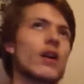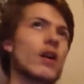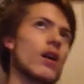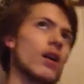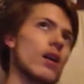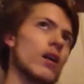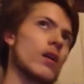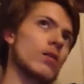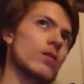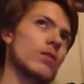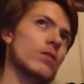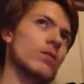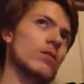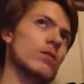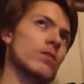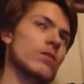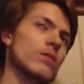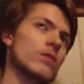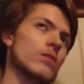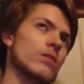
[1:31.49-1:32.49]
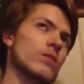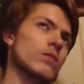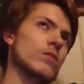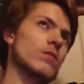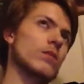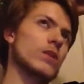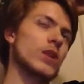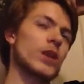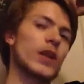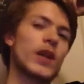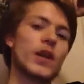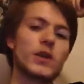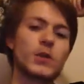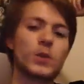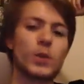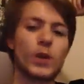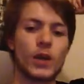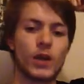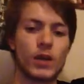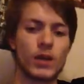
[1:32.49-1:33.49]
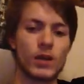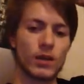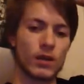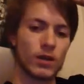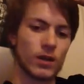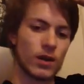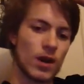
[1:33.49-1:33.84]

Um, so next week,